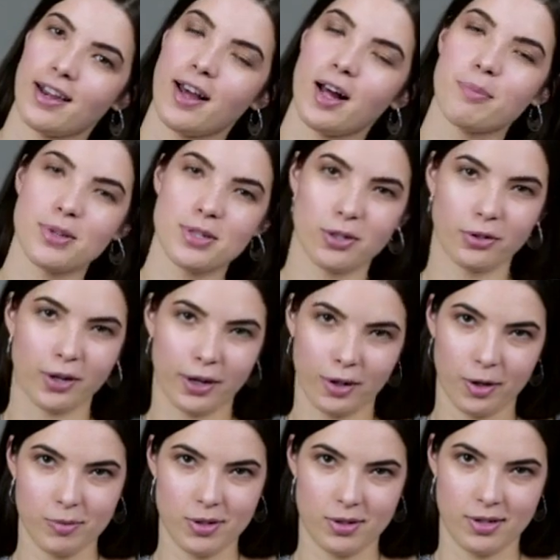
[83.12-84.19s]
and help us grow our
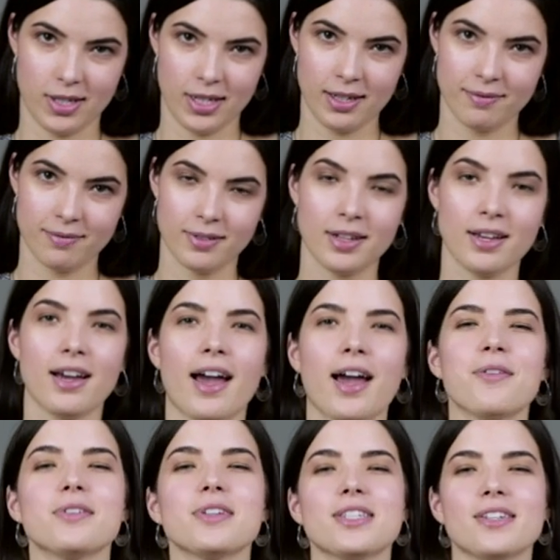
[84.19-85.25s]
community. And we'll